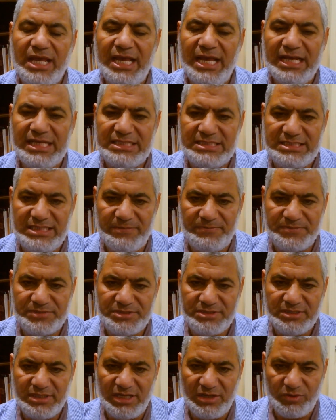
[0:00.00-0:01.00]

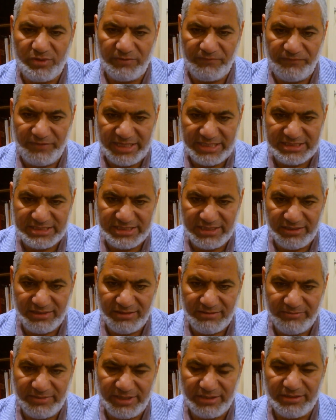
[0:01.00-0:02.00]
accept our fasting.
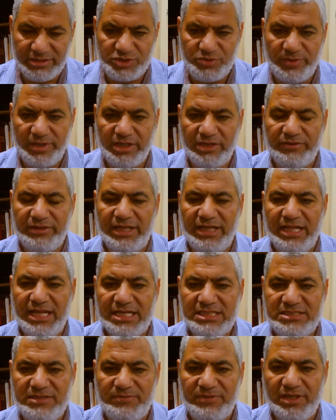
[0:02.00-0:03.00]
May Allah subhanahu wa ta'ala
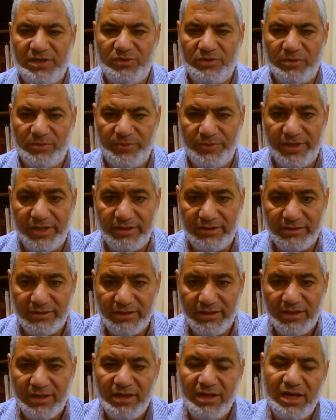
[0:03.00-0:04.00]
accept our prayer,
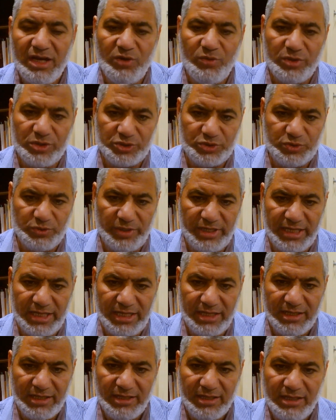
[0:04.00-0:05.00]
our
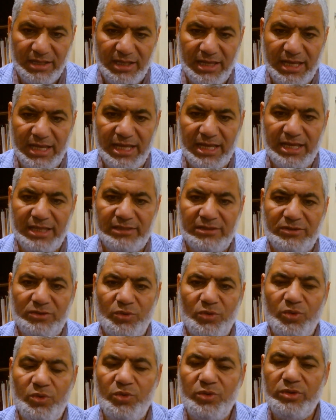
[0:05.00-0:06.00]
dua, and
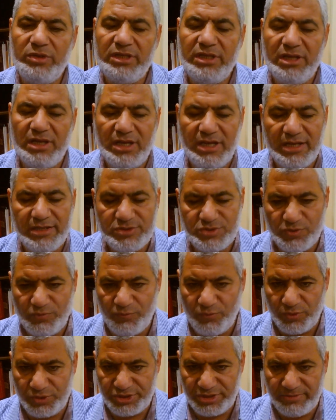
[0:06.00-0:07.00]
all kinds of
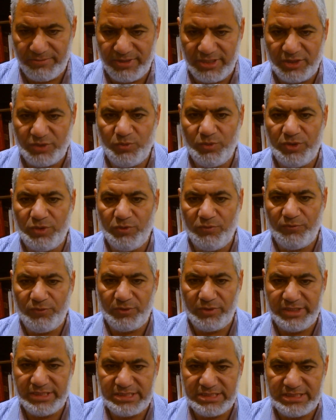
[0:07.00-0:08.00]
worship that we do
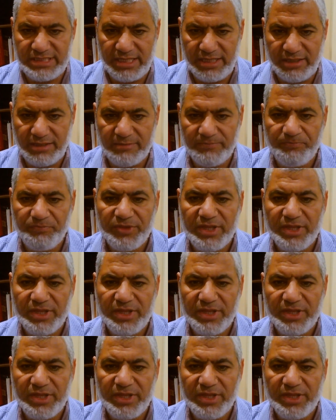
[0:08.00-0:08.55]
for His sake.